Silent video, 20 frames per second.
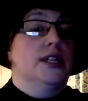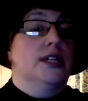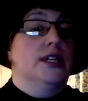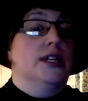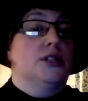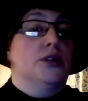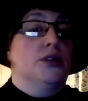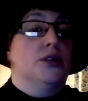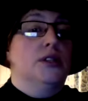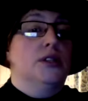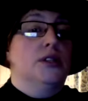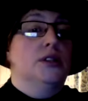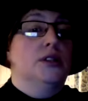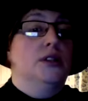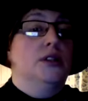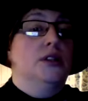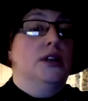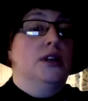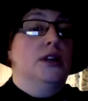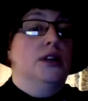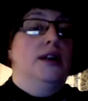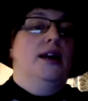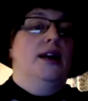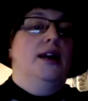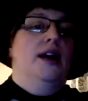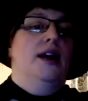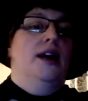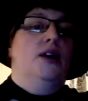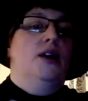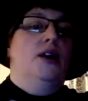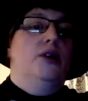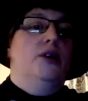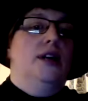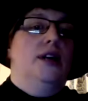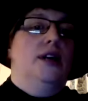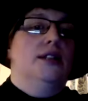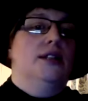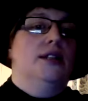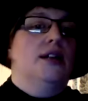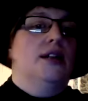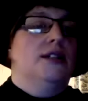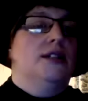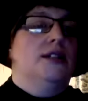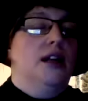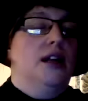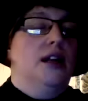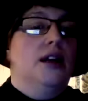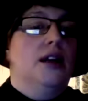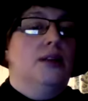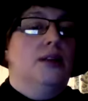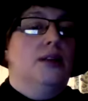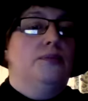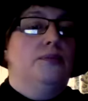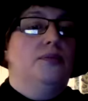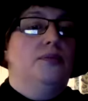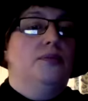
histories, and you get Tatiana,